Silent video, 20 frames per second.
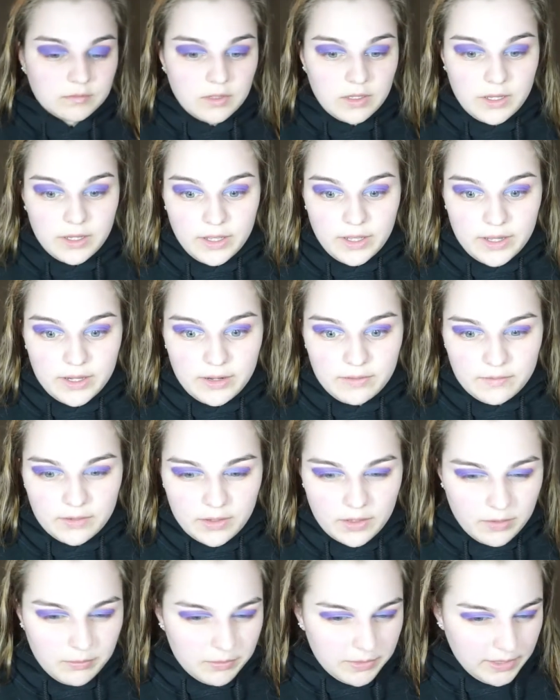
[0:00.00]
I thought I
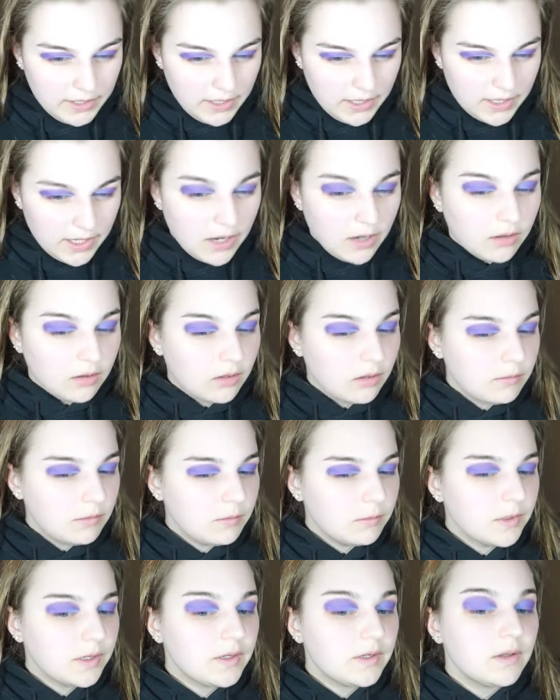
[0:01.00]
ended up bringing it out a little
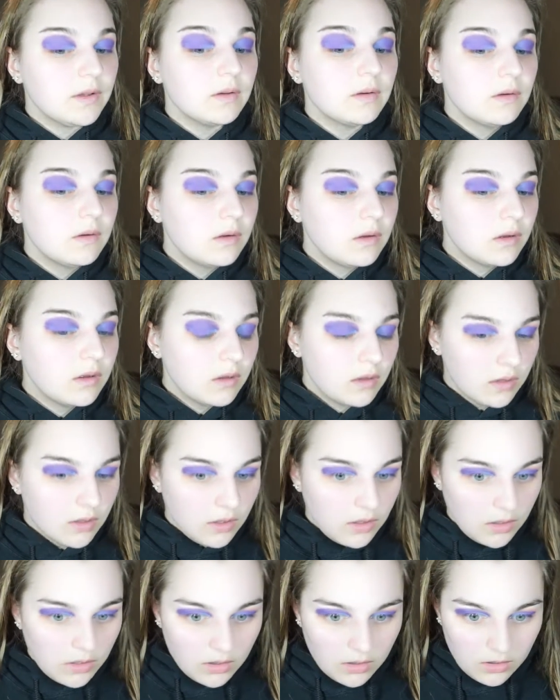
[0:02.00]
bit more too,
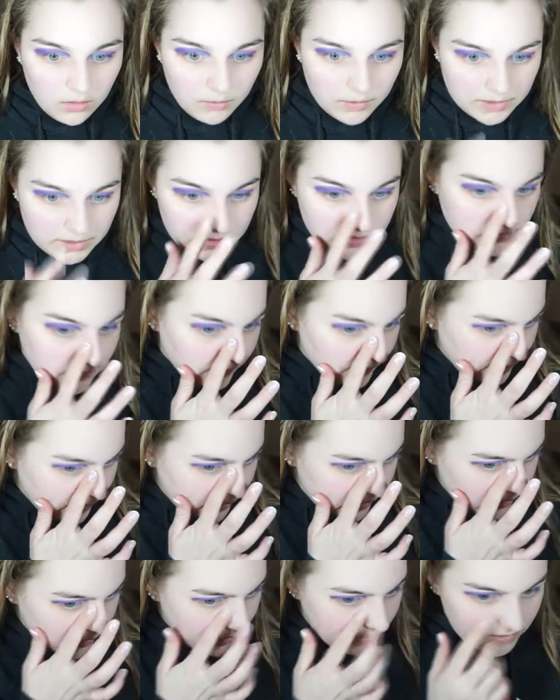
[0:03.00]
which is
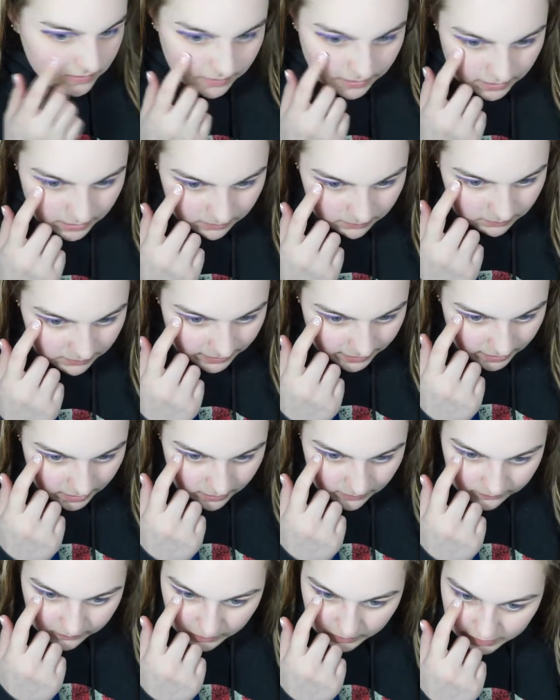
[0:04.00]
fine because we're going to bring
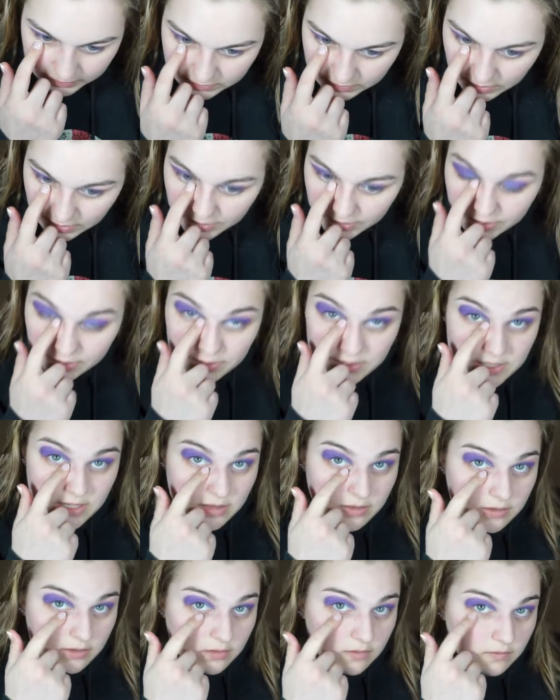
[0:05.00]
it, of course,
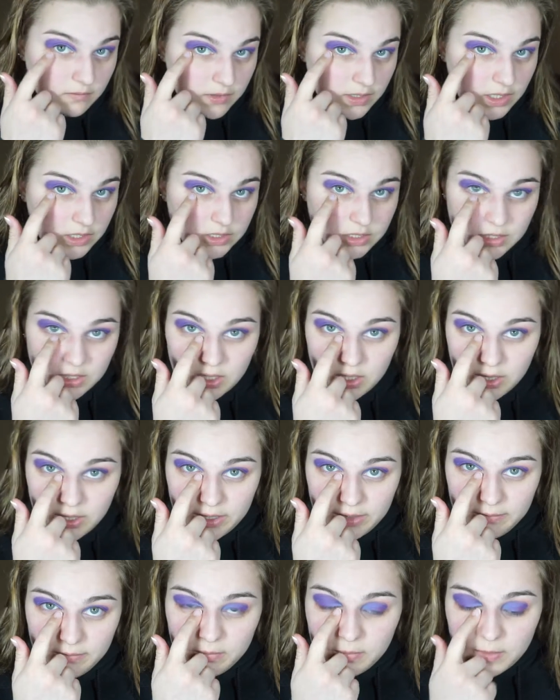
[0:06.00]
underneath and finish it all
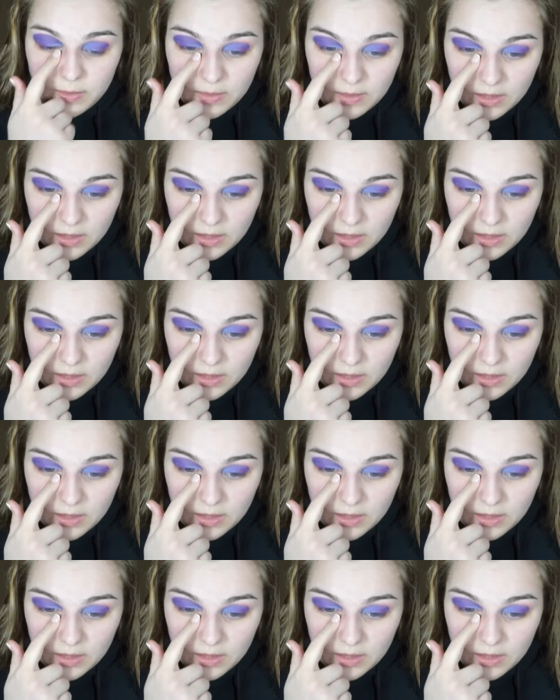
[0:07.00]
up.